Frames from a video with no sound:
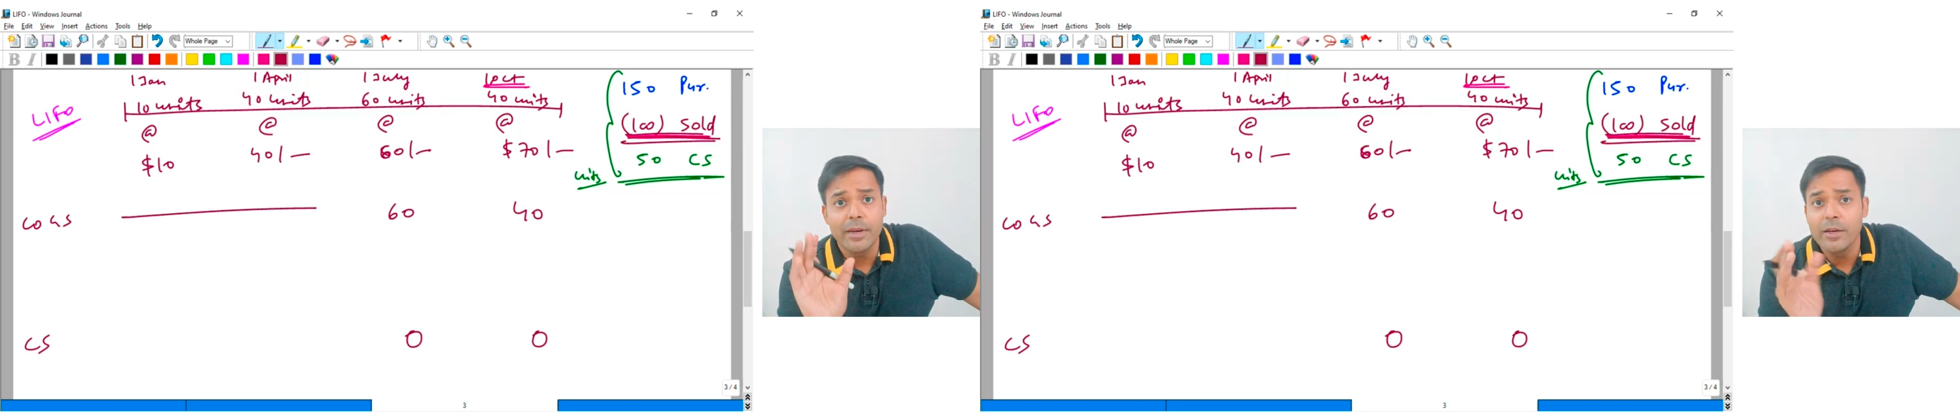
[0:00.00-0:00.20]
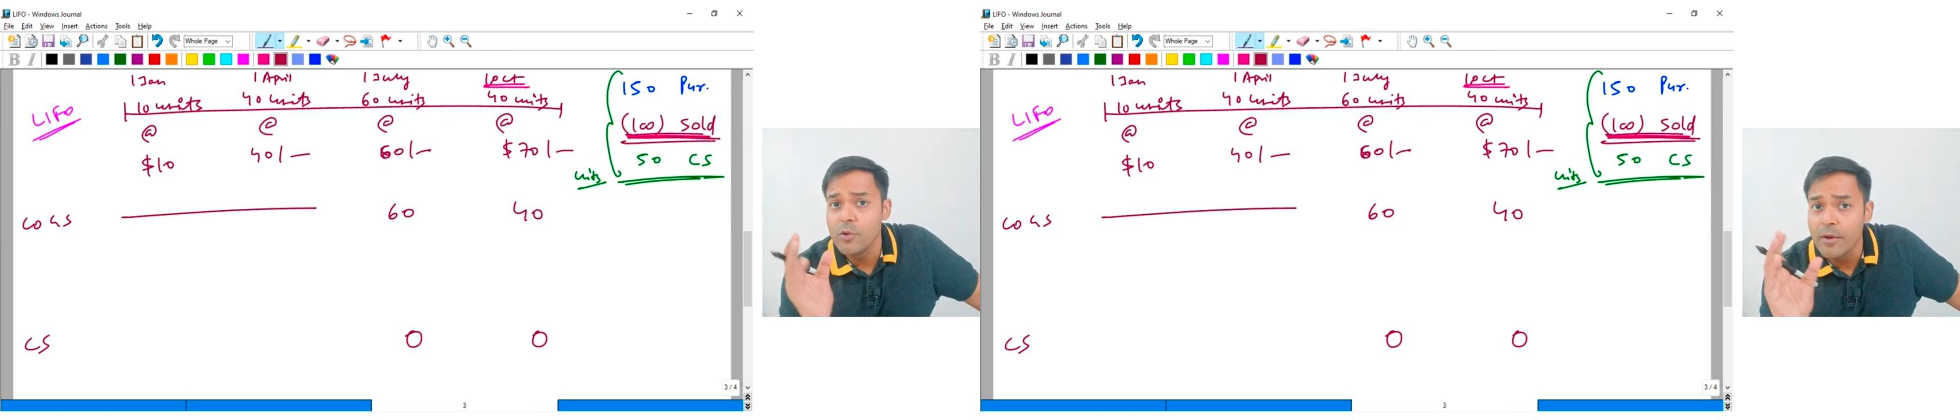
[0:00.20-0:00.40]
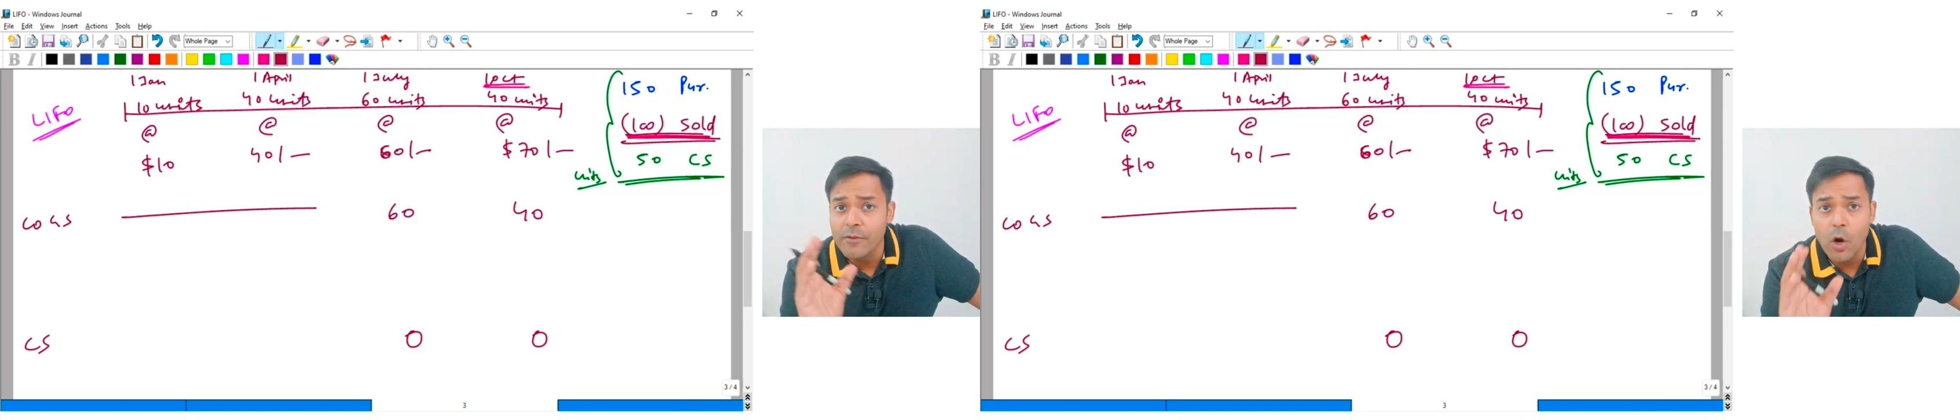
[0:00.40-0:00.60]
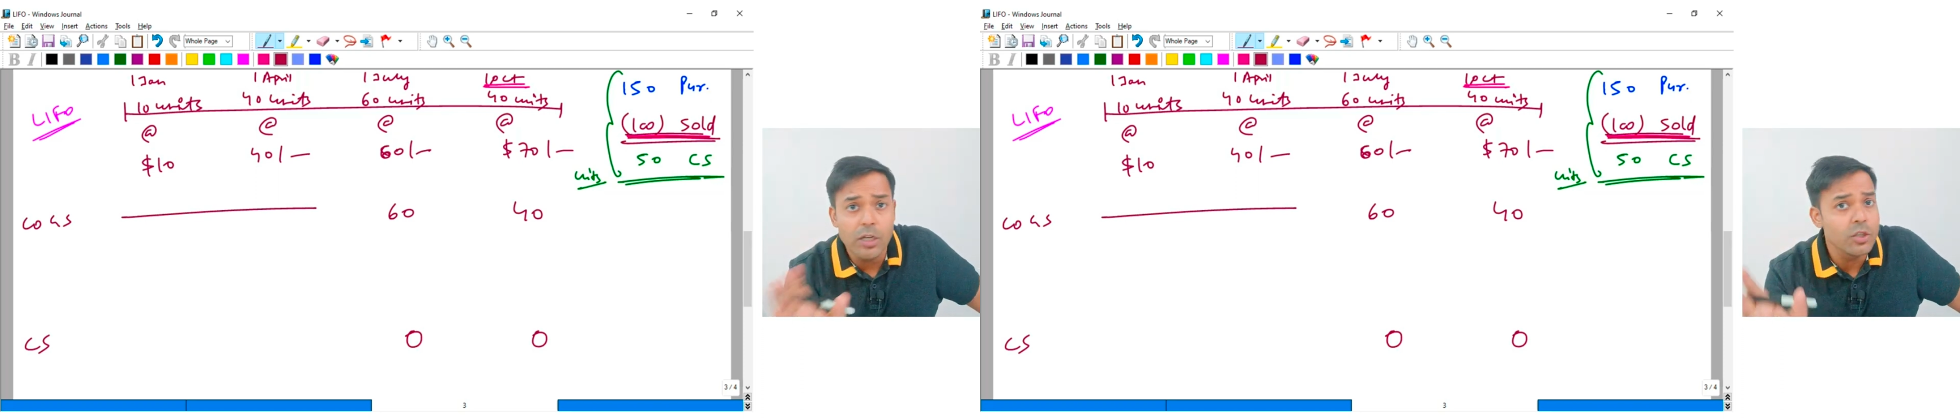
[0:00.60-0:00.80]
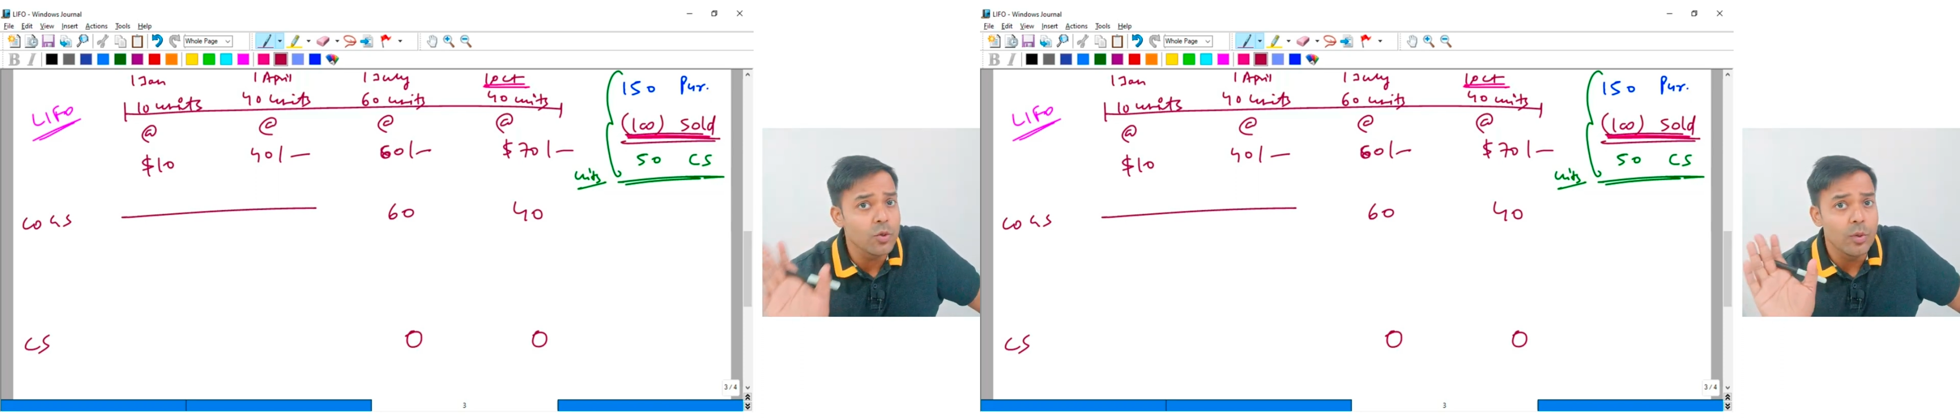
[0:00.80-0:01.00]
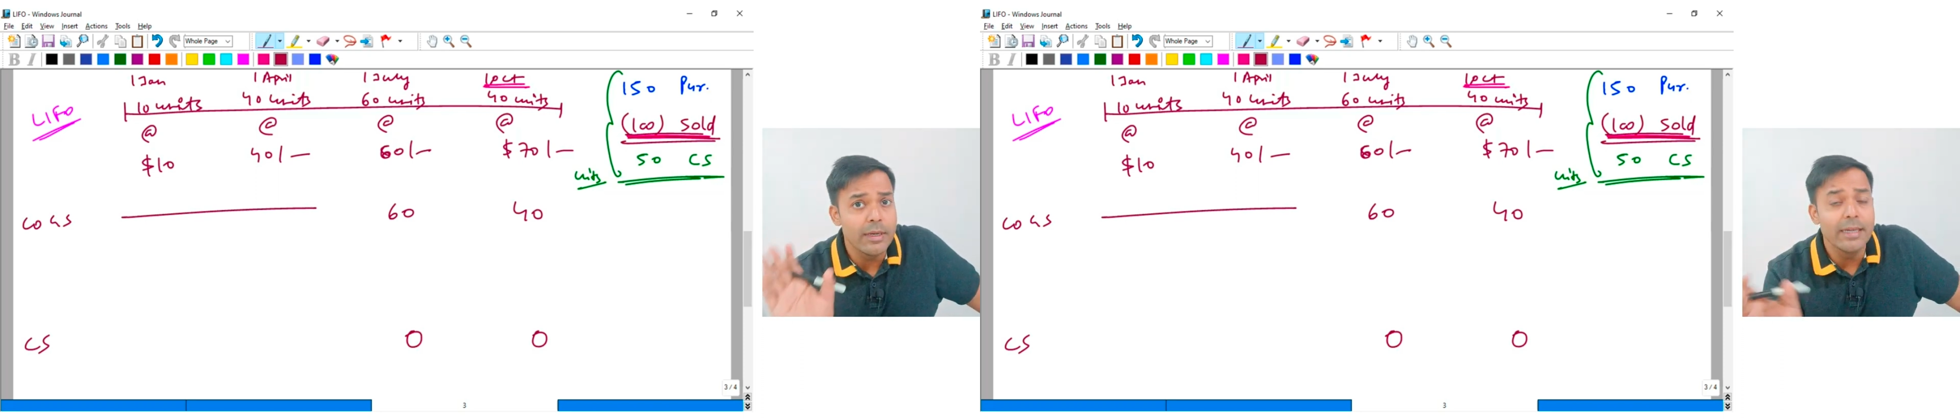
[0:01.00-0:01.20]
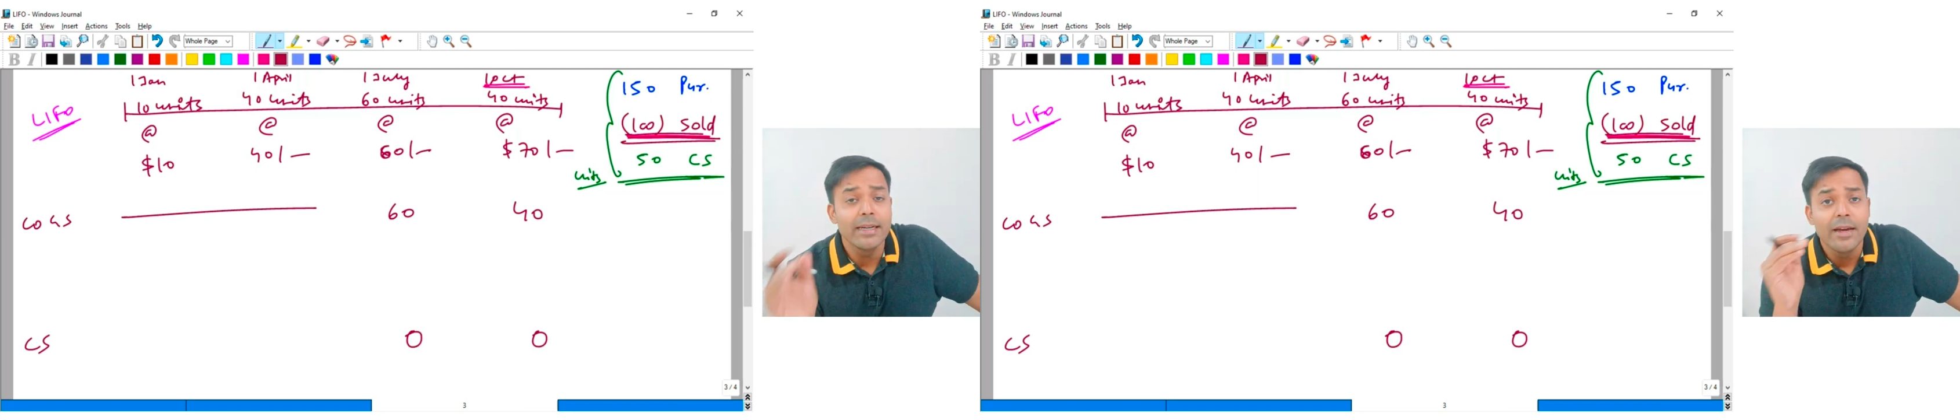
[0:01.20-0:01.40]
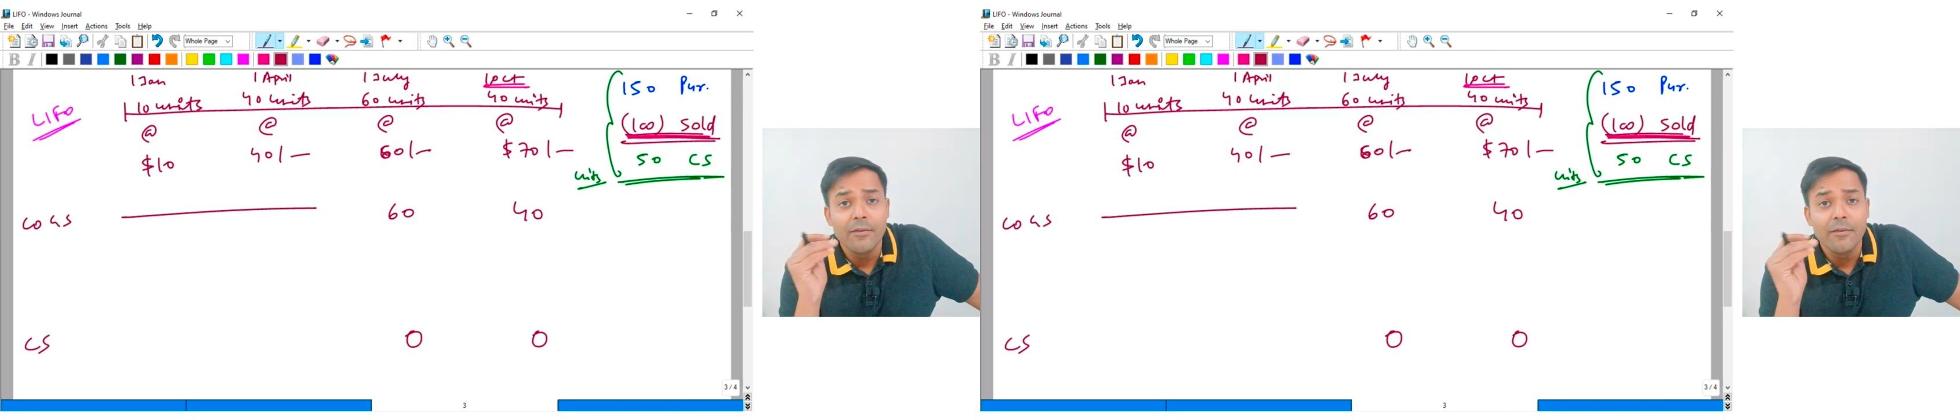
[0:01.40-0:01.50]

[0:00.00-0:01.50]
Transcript: you have not sold it.